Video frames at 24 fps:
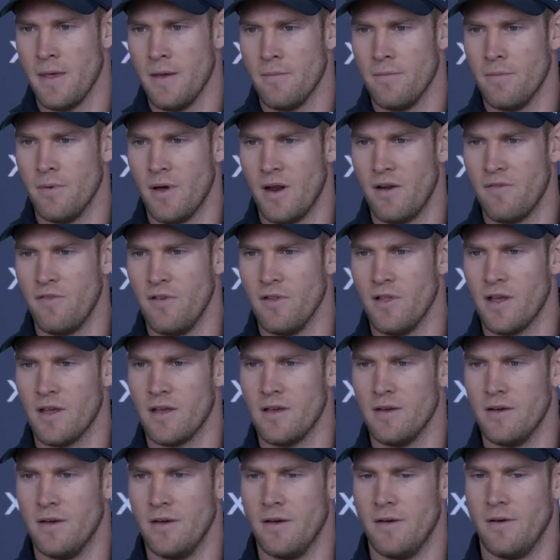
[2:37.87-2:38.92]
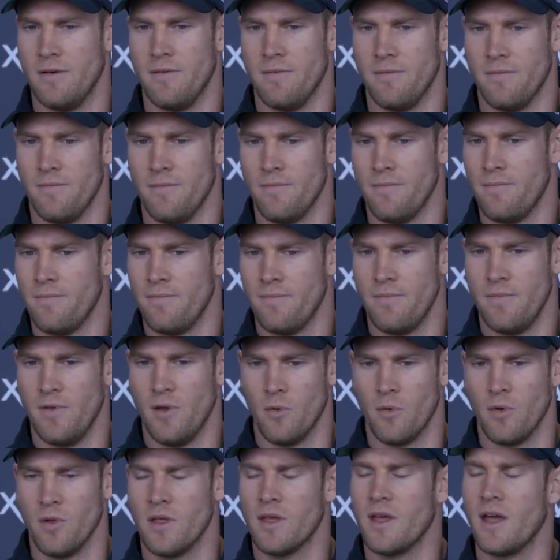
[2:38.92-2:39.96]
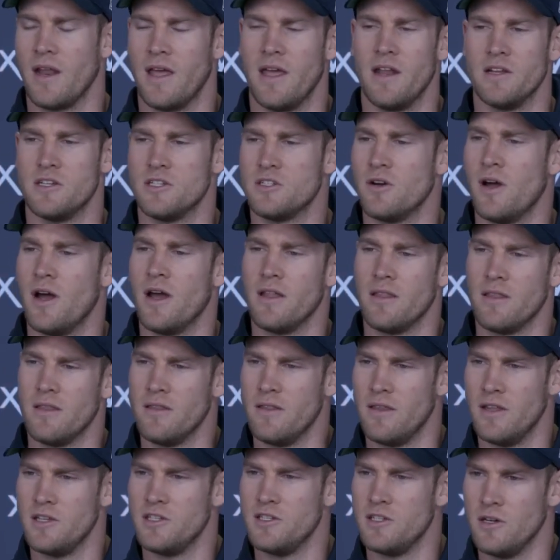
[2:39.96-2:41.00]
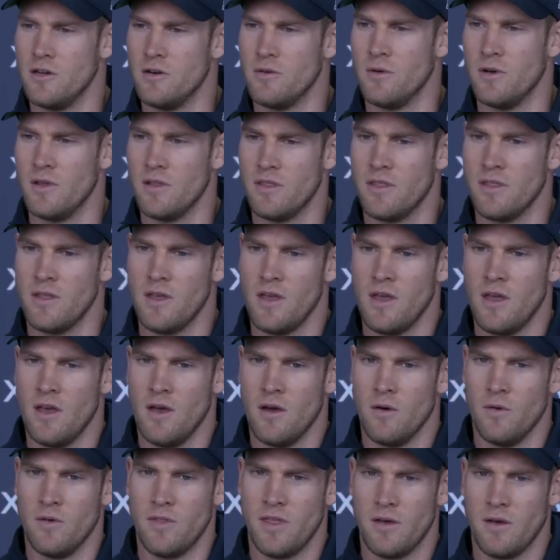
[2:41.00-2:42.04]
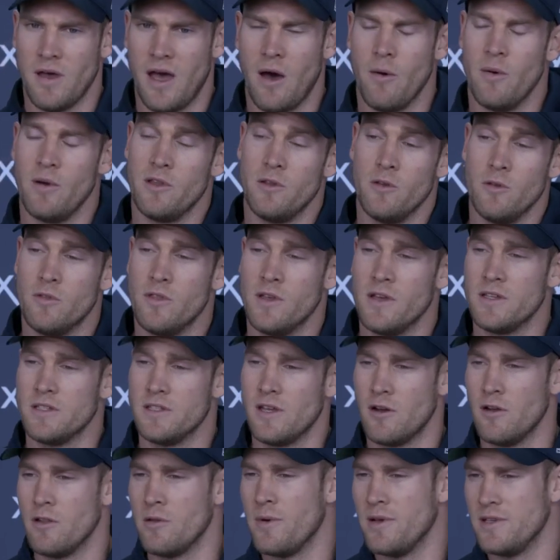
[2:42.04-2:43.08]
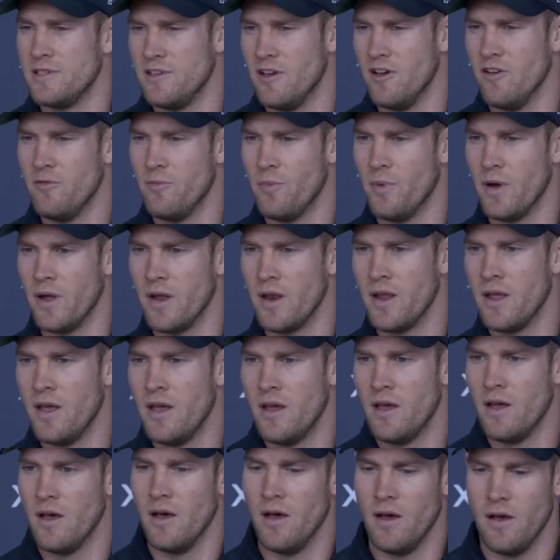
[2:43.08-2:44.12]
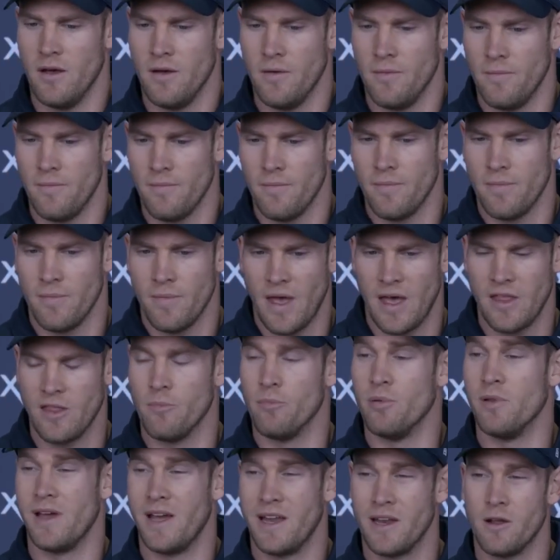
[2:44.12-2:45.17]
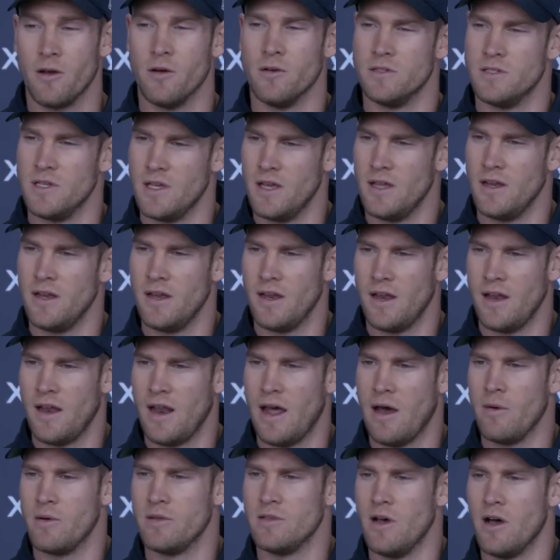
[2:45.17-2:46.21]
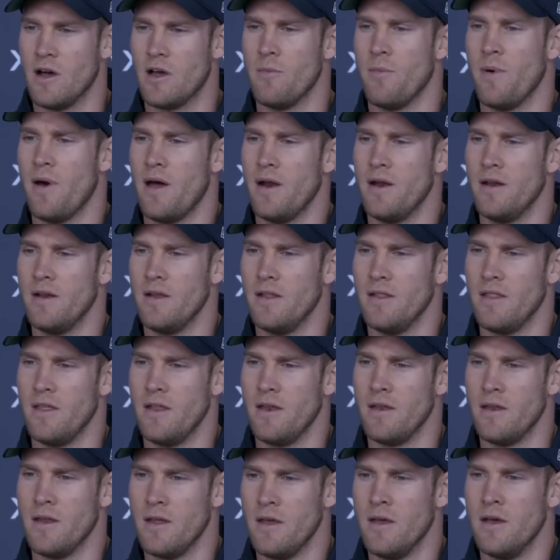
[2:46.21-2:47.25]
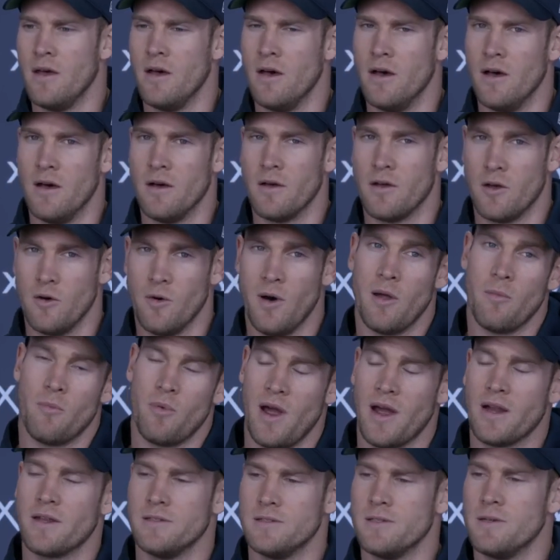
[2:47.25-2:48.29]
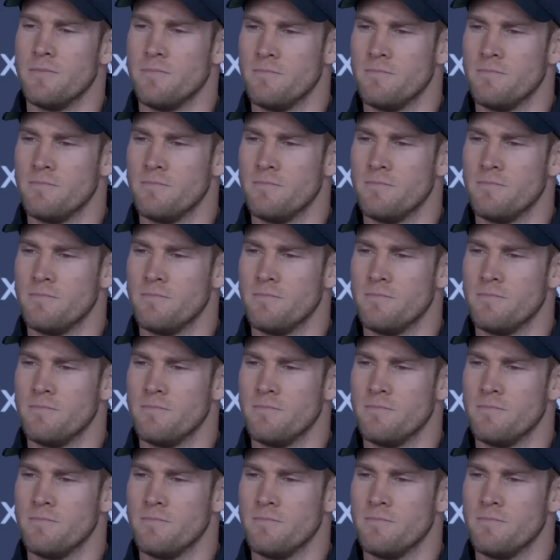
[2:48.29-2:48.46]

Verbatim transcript: but I feel like uh, you know really kind of hit a stride this year with with how we do things, not only myself, but um, how the plan goes in and, and, how we talk about it, and then uh, go out and practice it.